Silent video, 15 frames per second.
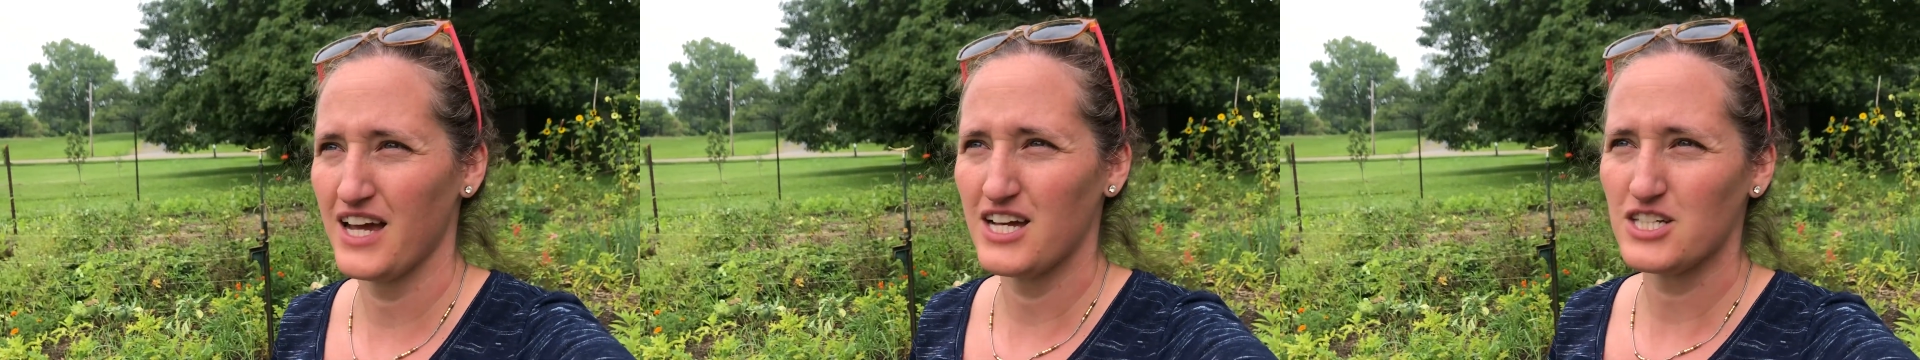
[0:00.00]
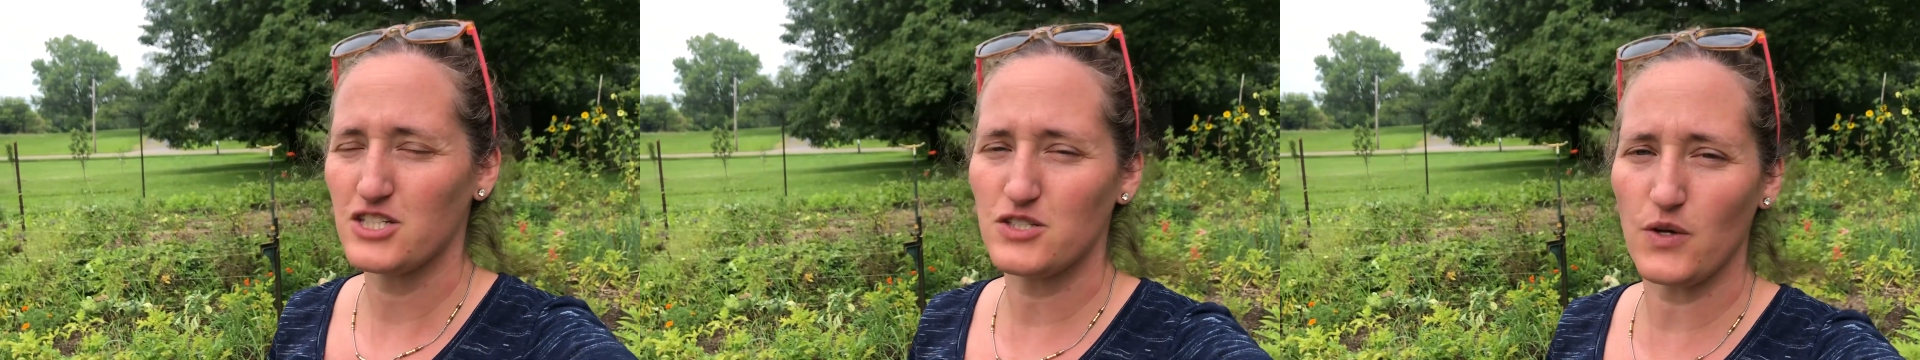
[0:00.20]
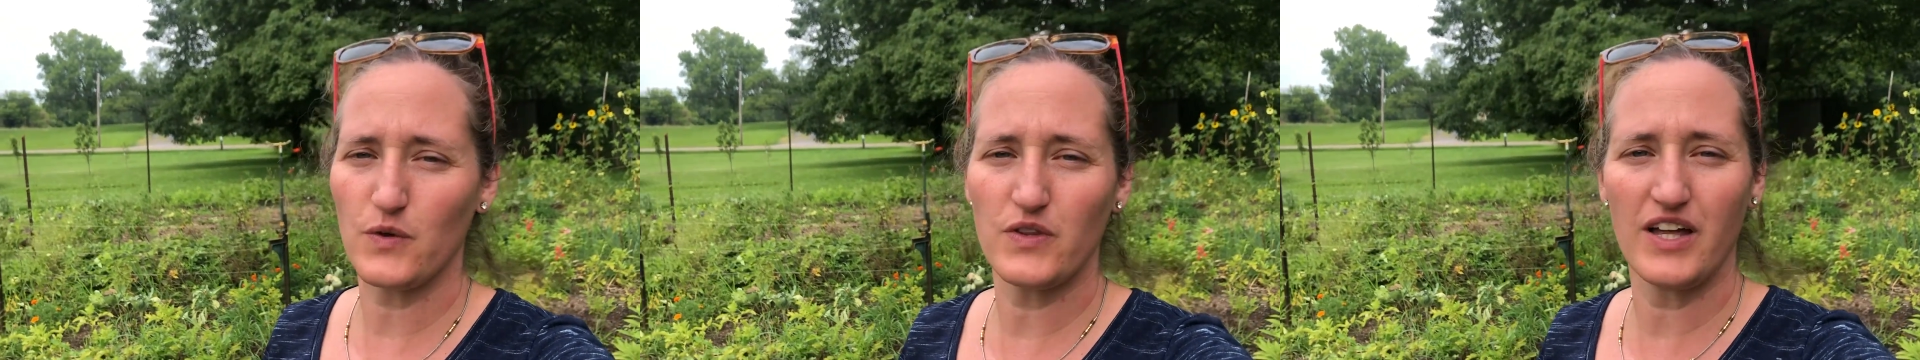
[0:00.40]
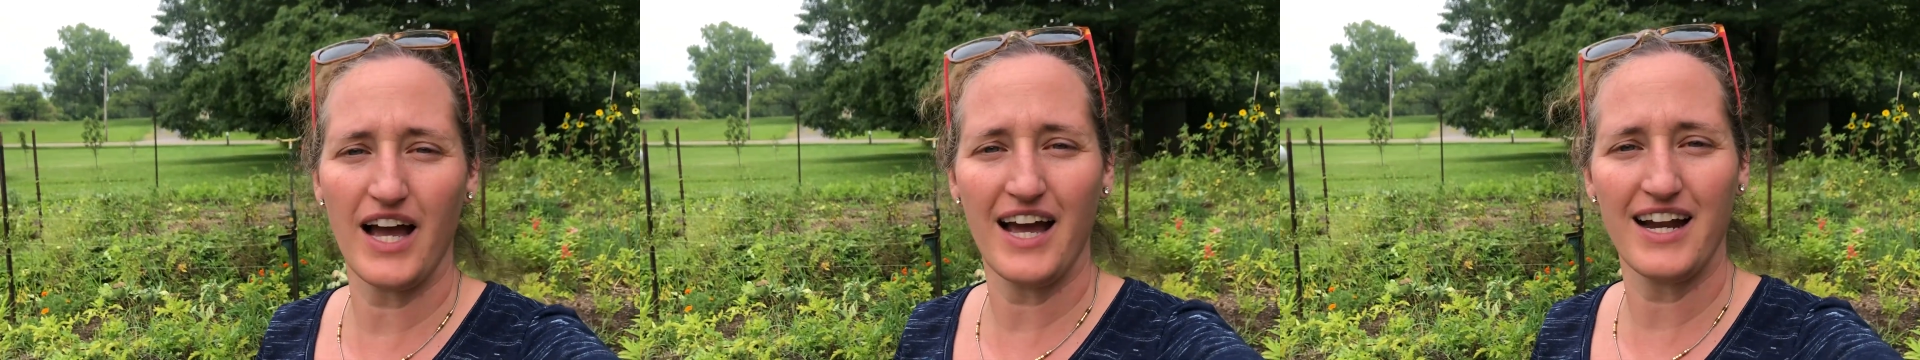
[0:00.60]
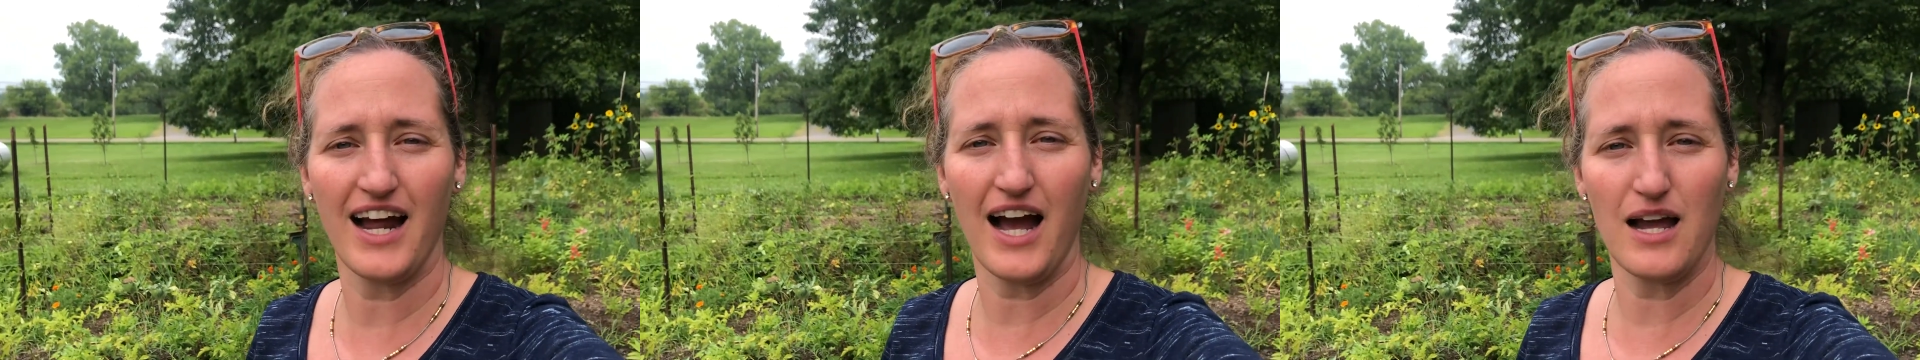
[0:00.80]
So
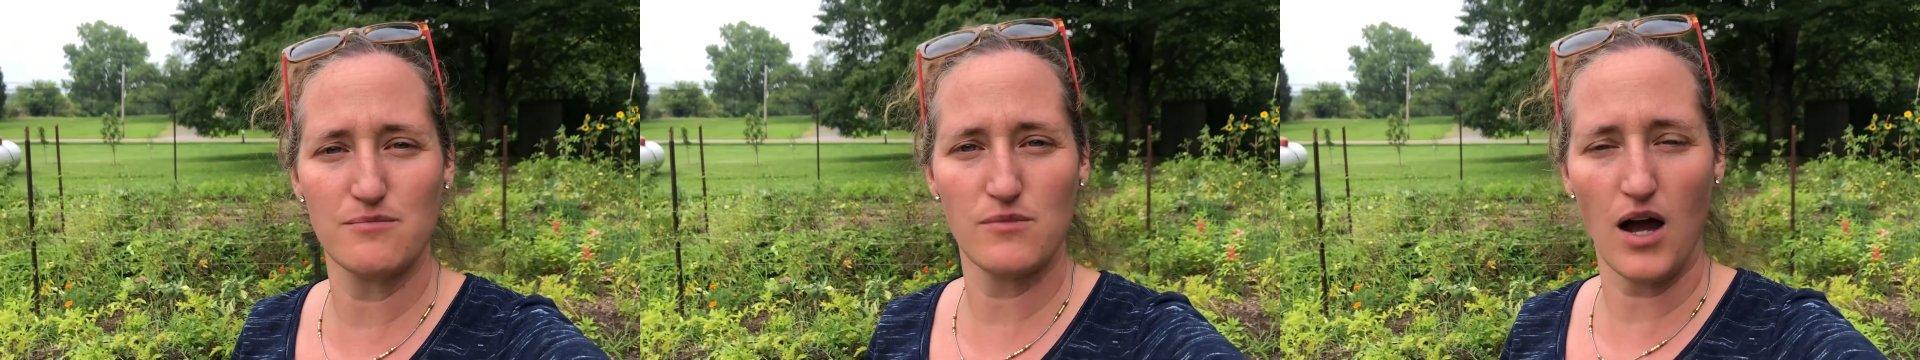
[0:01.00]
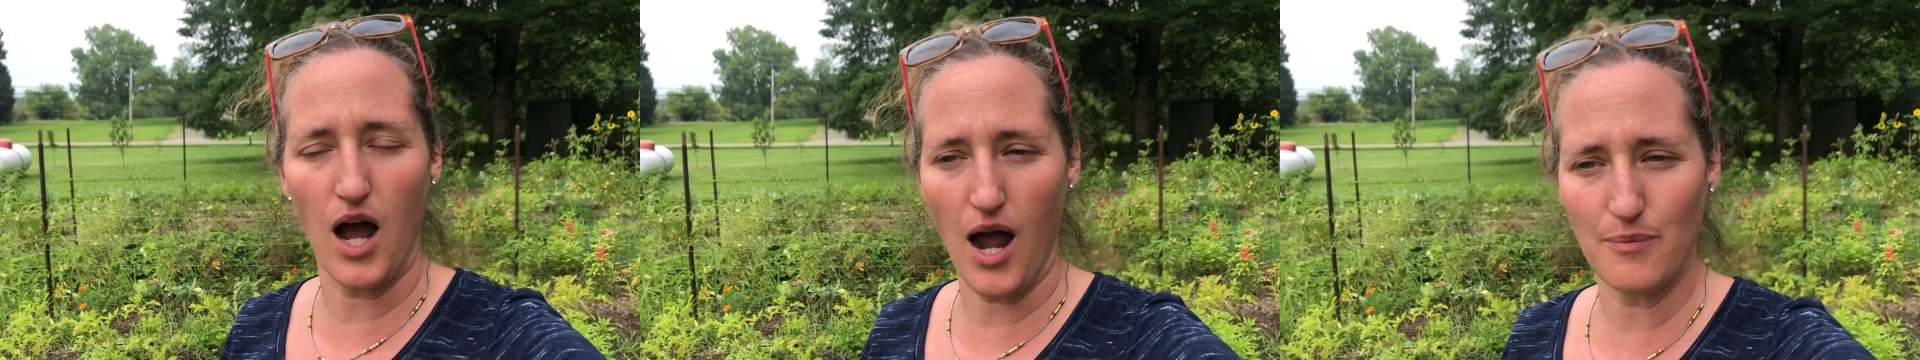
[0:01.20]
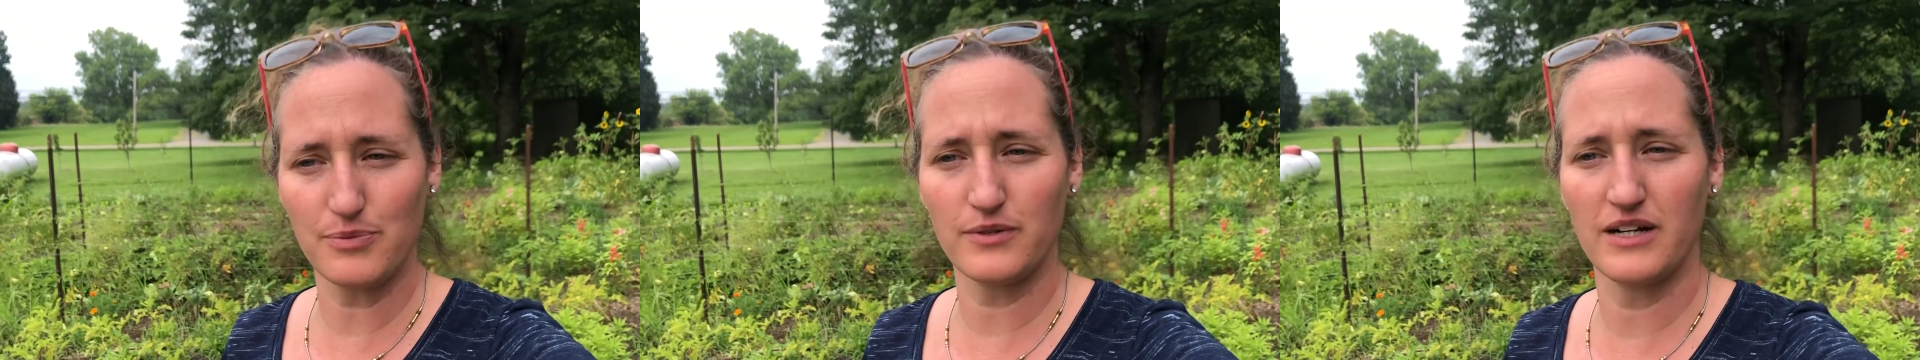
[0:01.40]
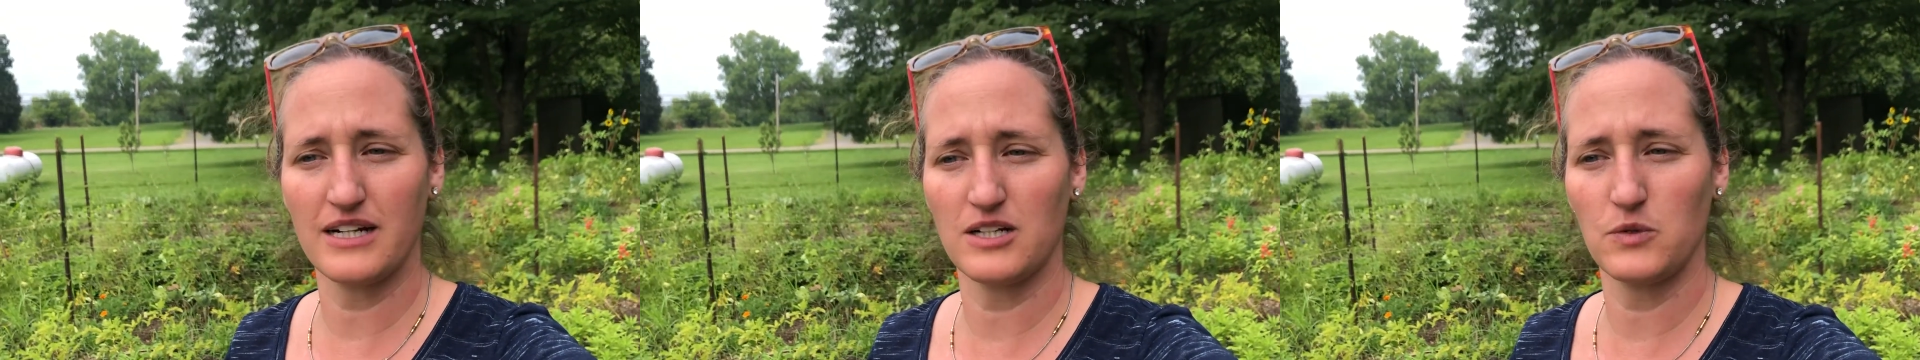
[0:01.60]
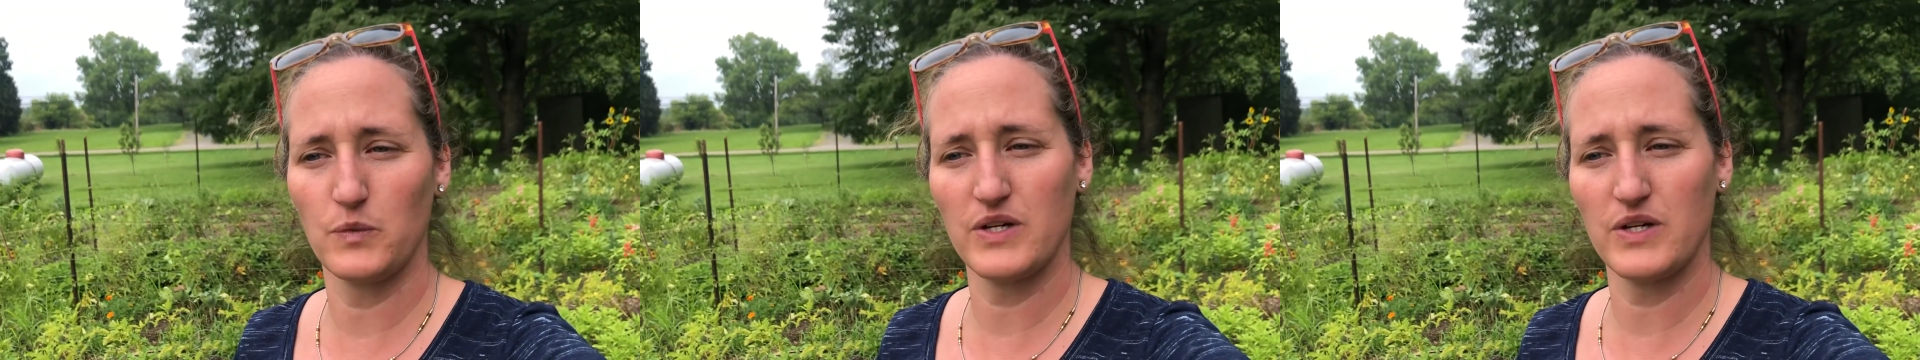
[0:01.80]
that I'm operating